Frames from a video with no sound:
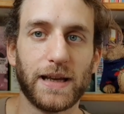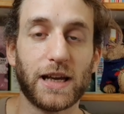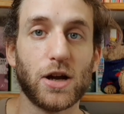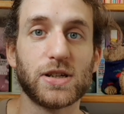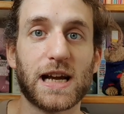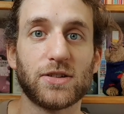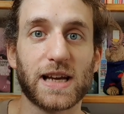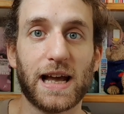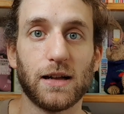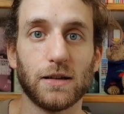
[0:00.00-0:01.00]
goes down
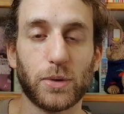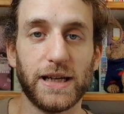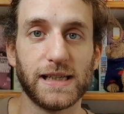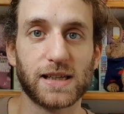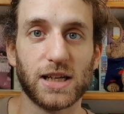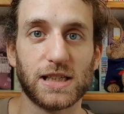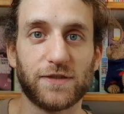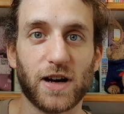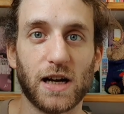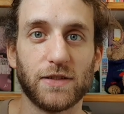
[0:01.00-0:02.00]
to hell when he's
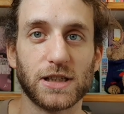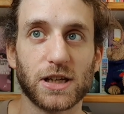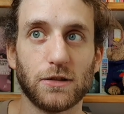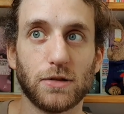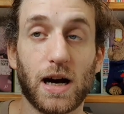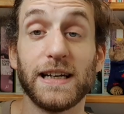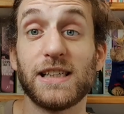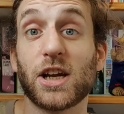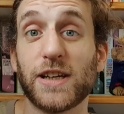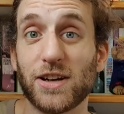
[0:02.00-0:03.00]
35, and so I
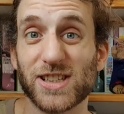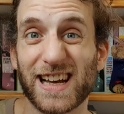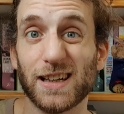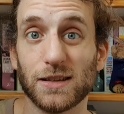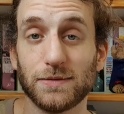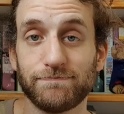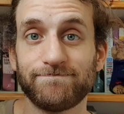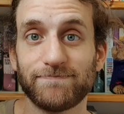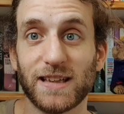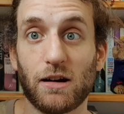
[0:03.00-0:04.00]
need to go down to hell
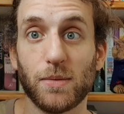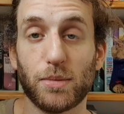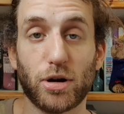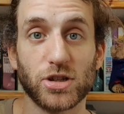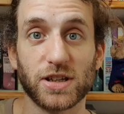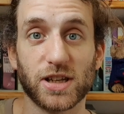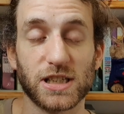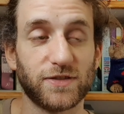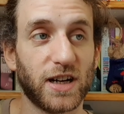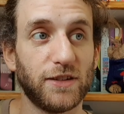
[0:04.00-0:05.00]
now I'm approaching
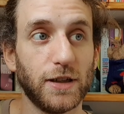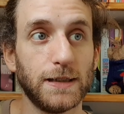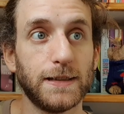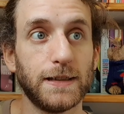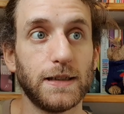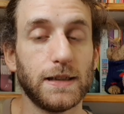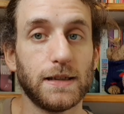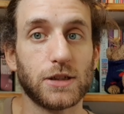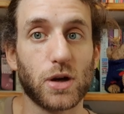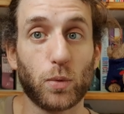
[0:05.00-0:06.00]
35.
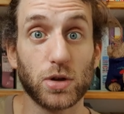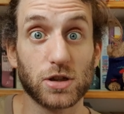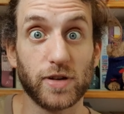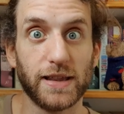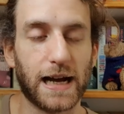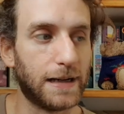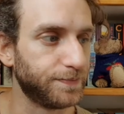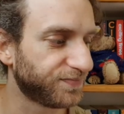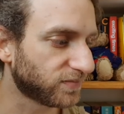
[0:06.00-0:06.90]
So I want to read that.